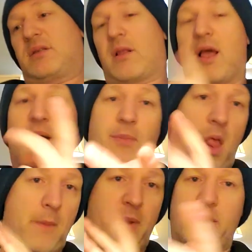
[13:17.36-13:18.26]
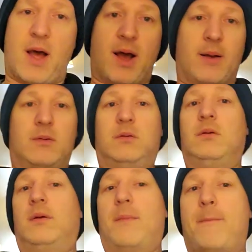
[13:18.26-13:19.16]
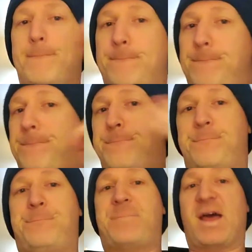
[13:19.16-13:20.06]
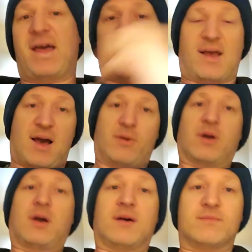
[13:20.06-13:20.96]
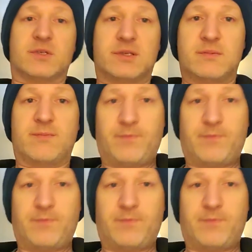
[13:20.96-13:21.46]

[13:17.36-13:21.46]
that, blah, blah, blah, blah. Bang, out it comes.